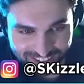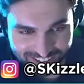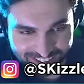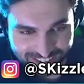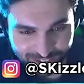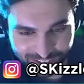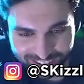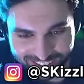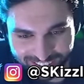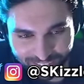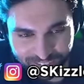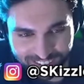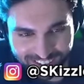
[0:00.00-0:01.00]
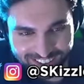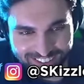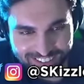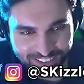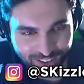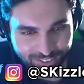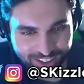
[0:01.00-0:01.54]
it this quick though, but
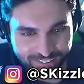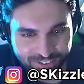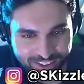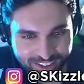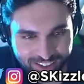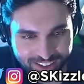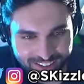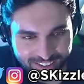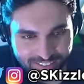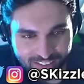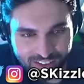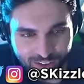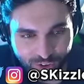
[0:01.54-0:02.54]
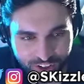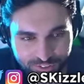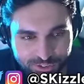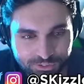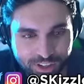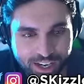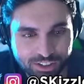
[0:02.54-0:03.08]
you know what I mean. Like, going
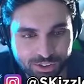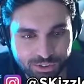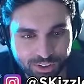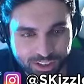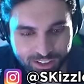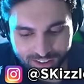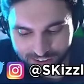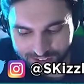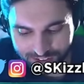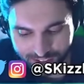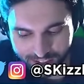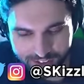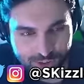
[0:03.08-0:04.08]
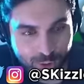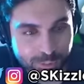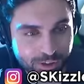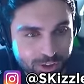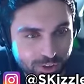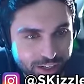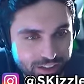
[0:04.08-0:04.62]
from that to here, it's like
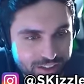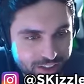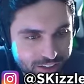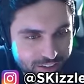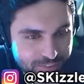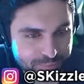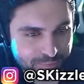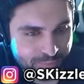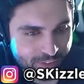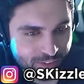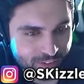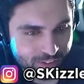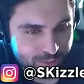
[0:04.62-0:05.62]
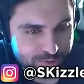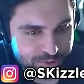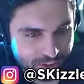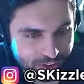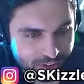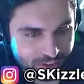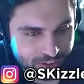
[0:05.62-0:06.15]
super dry kinda
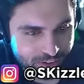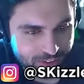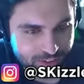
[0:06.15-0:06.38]
feeling.